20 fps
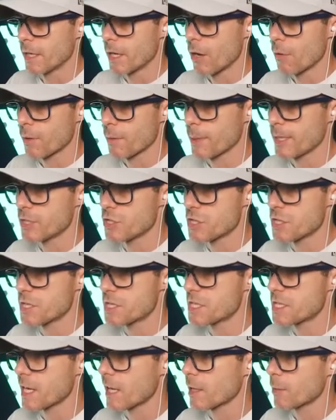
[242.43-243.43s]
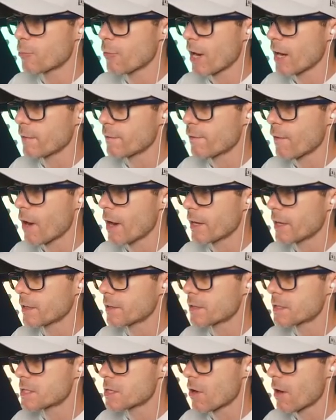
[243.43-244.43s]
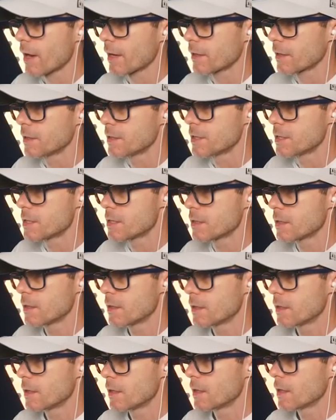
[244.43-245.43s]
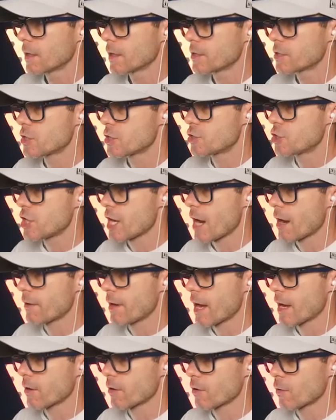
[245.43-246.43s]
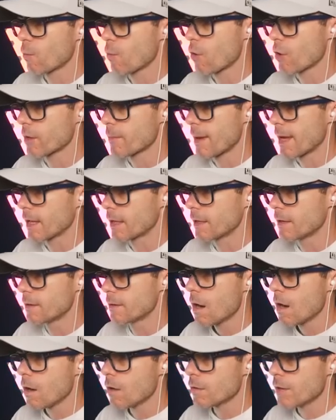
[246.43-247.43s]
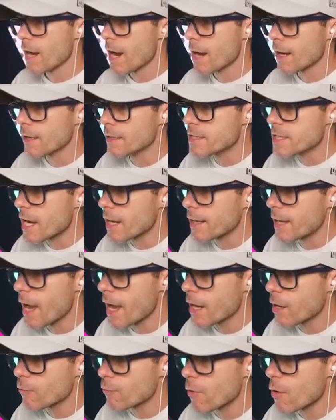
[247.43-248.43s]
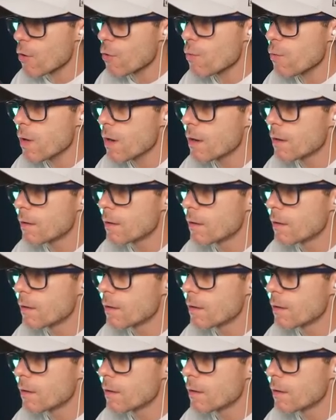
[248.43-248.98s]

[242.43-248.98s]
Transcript: You know what I mean? Just to celebrate finding this island. Let's just chow down on a watermelon. Oh dang, is that a kangaroo?